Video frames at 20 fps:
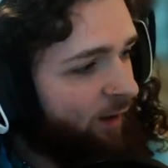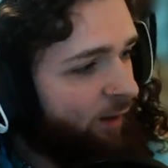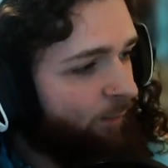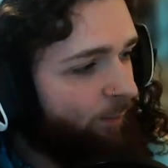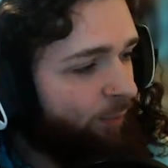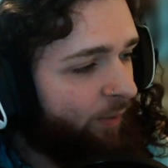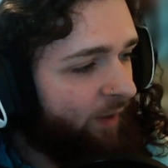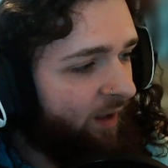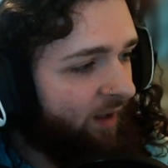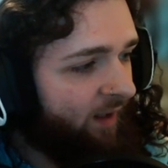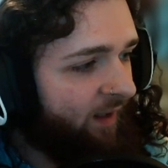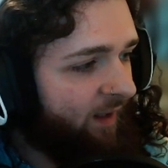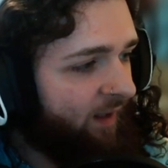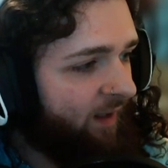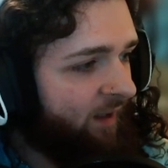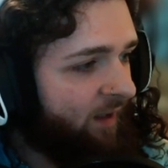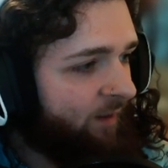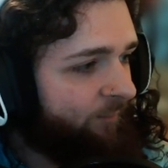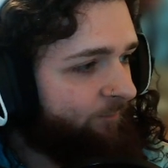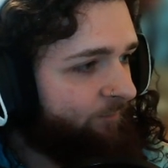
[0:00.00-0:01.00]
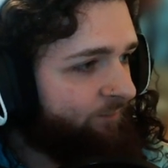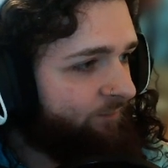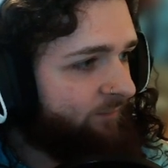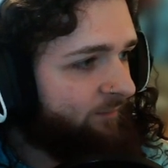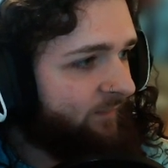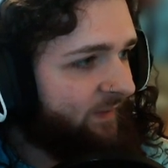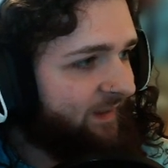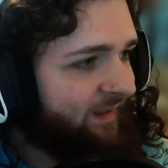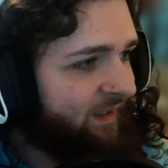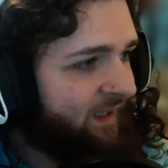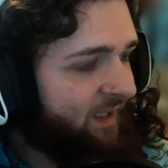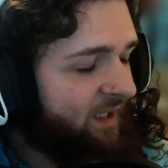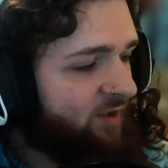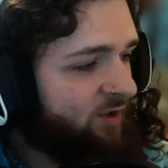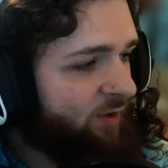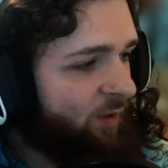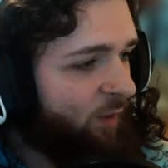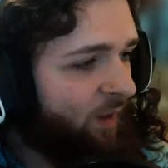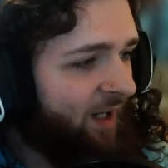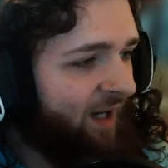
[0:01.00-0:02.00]
But do
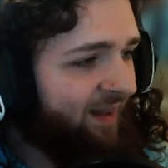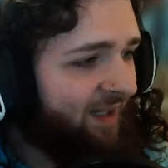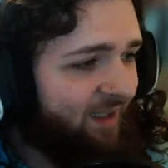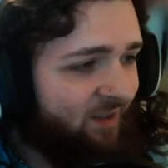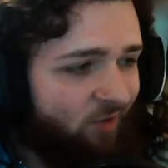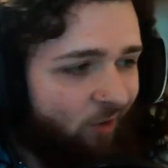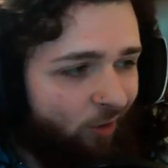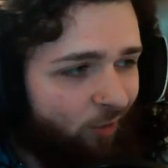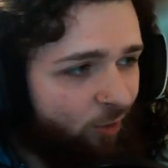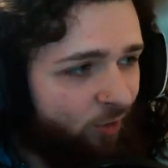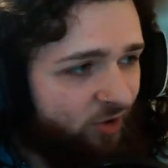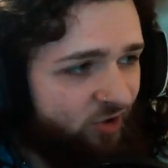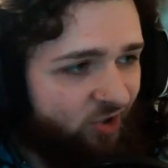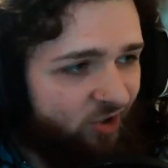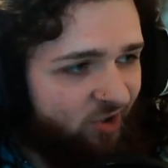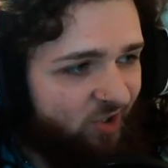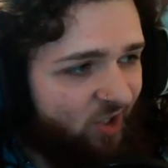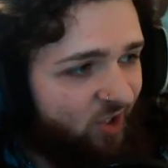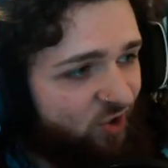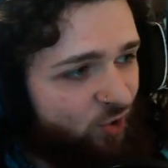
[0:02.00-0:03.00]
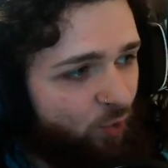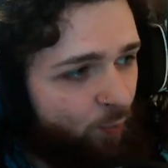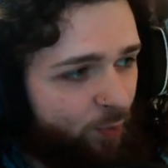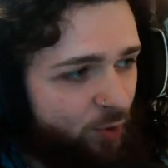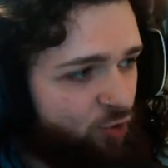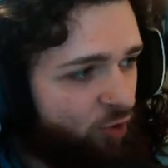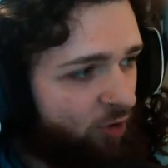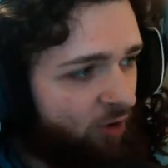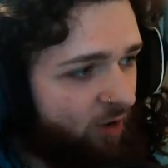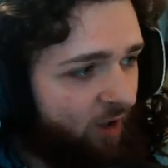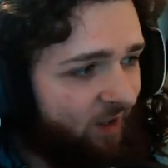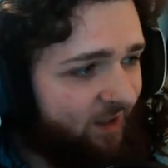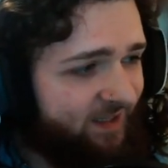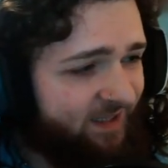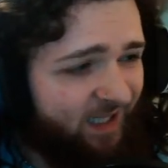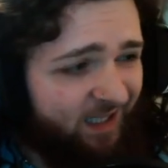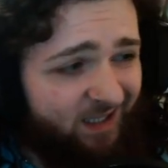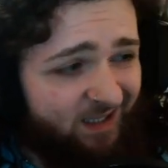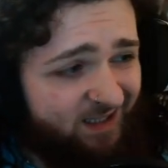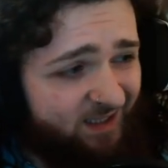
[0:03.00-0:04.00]
you know what? I think Darkhawk is just a super strong card.
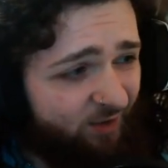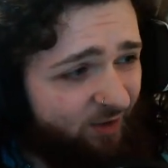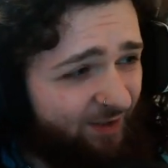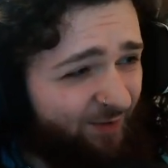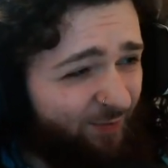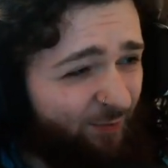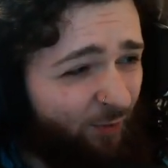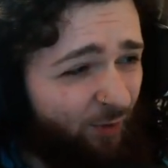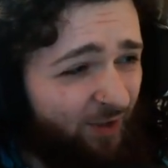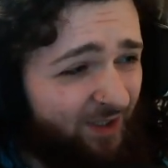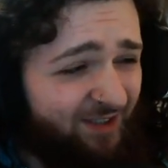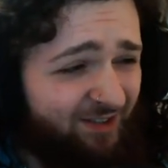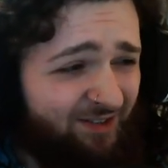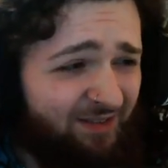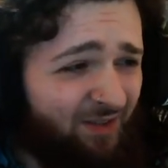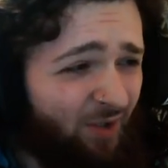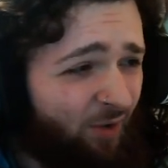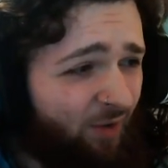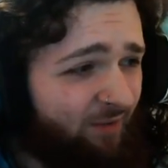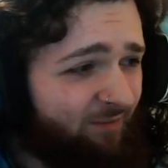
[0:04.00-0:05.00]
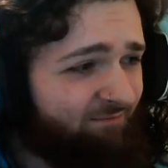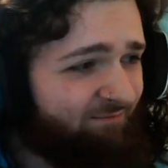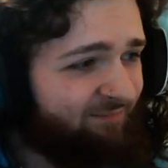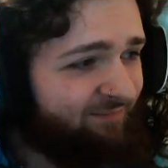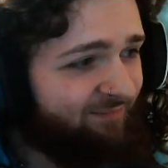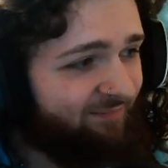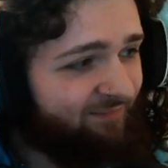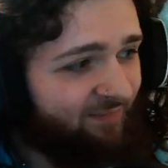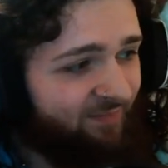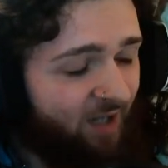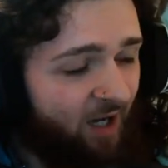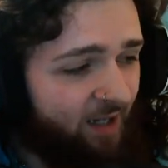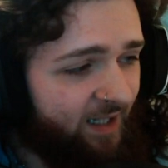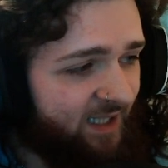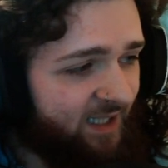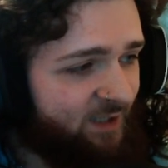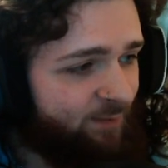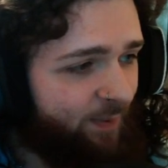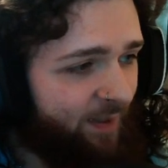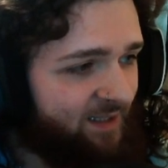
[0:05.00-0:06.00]
Staying in Series 4 is not
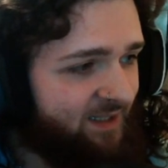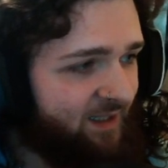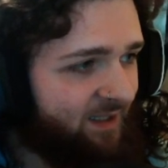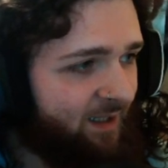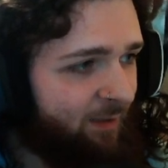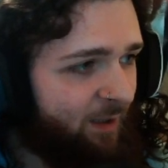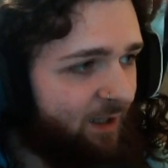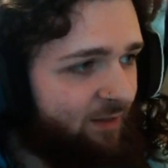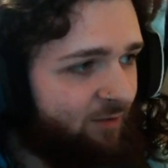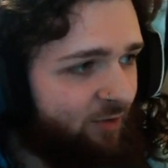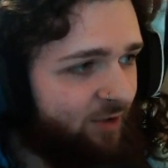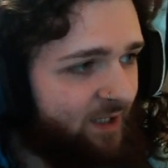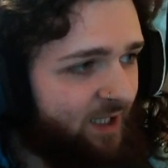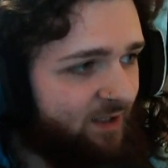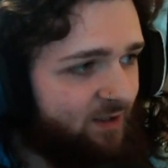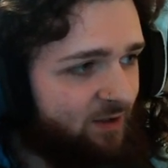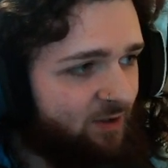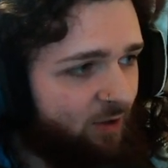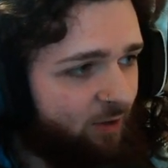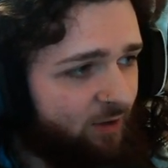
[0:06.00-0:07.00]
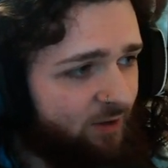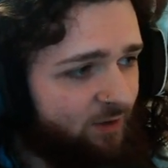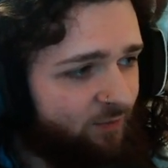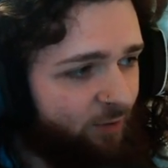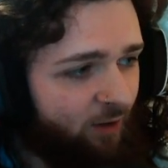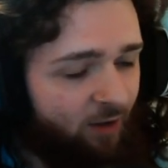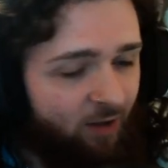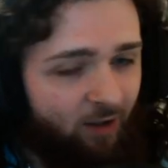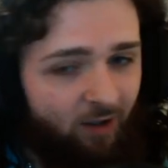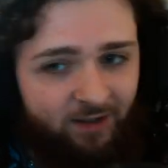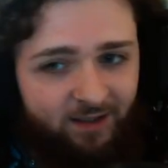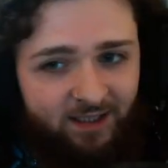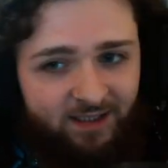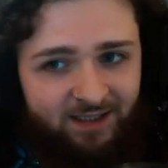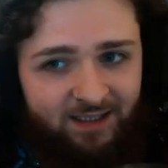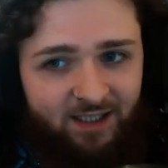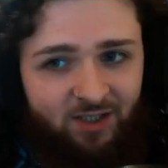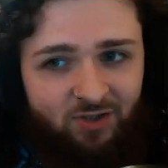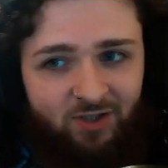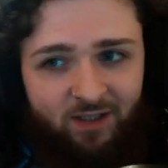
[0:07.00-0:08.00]
unexpected. I mean, 3,000 tokens for a card that's
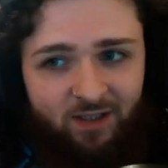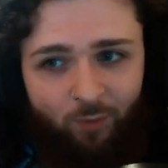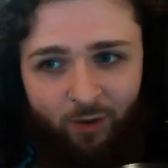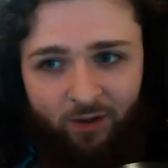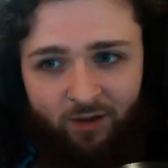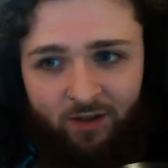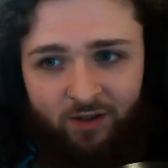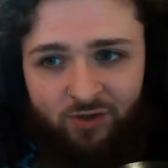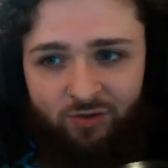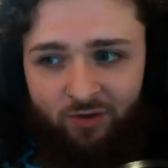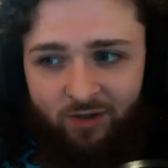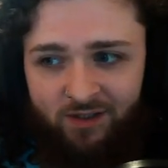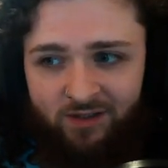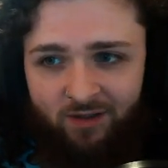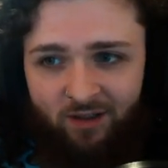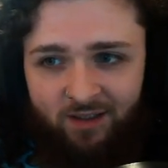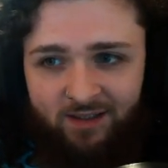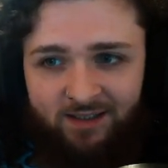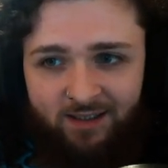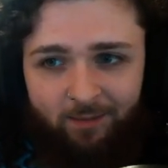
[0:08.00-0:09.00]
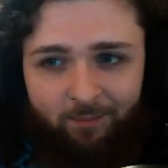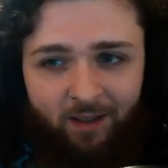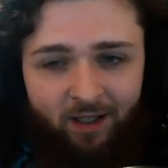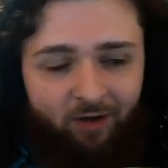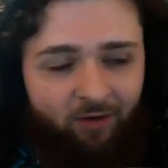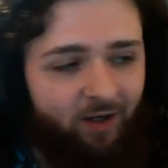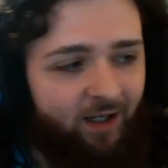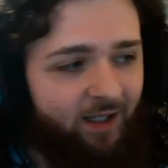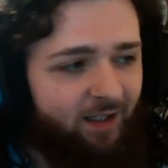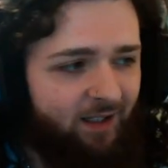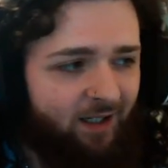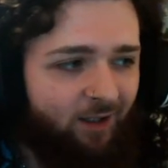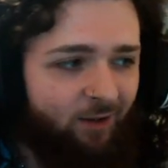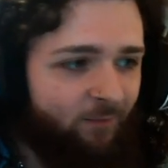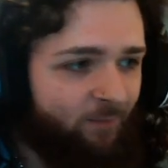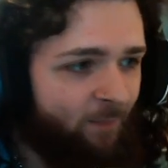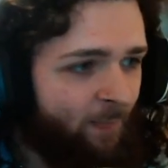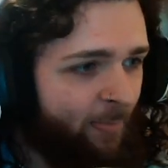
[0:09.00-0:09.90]
literally one of the strongest cards in the meta right now.